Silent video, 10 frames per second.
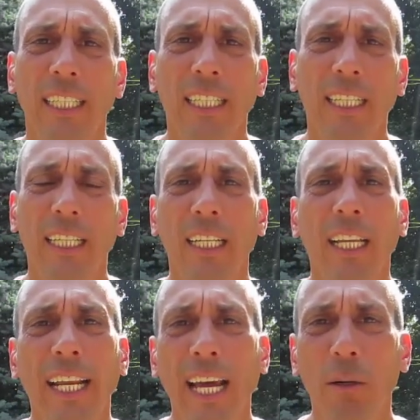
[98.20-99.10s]
in
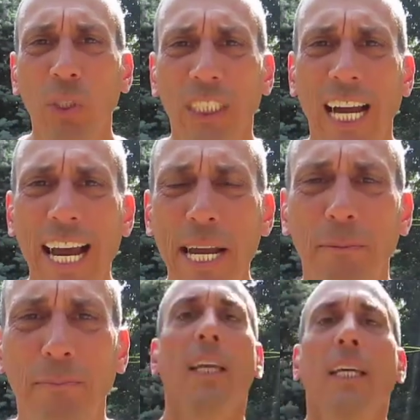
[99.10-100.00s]
an animal's diet.
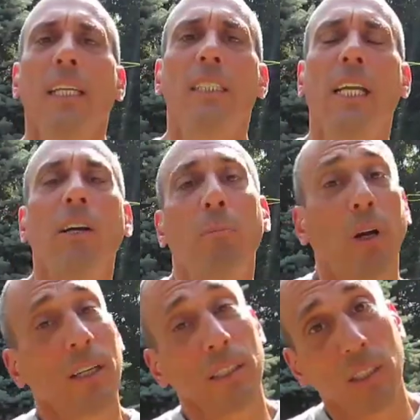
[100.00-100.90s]
Dairy
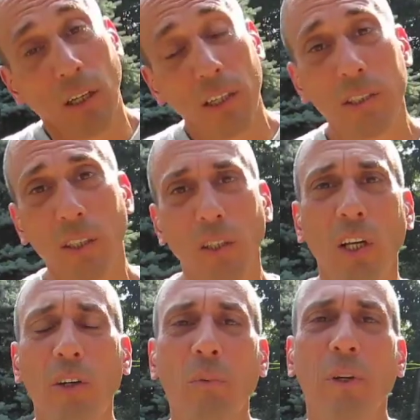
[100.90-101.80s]
products are also
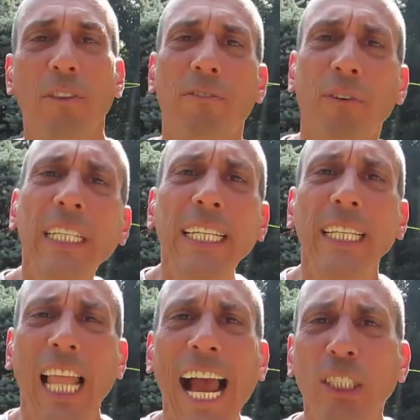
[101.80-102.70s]
loaded with free
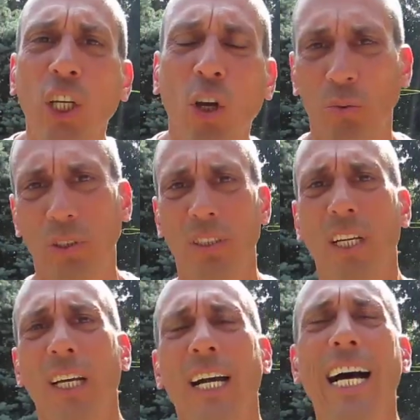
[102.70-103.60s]
lactose.
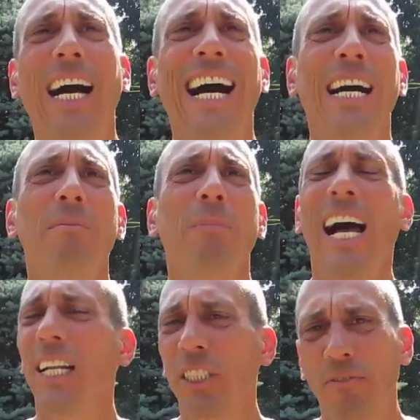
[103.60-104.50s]

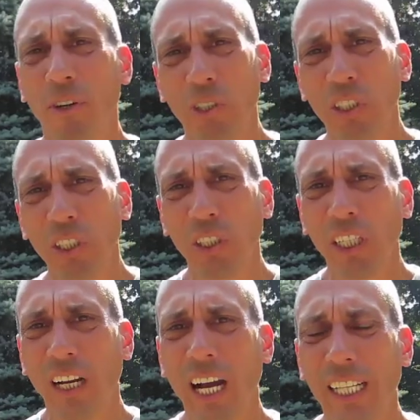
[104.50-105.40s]
Lots of folks are
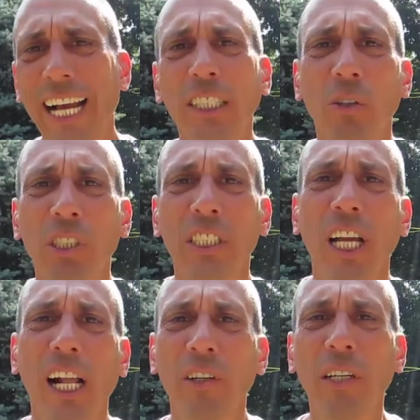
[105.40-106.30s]
lactose
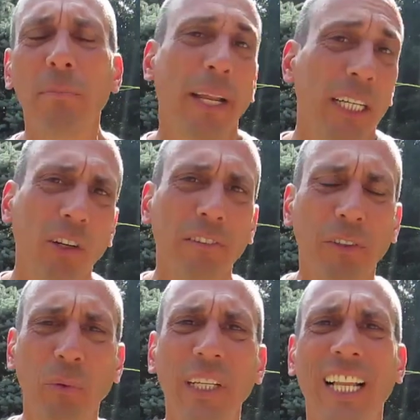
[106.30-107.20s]
intolerant. Many don't even
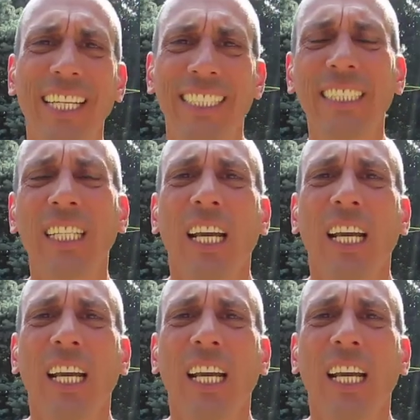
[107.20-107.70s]
realize it.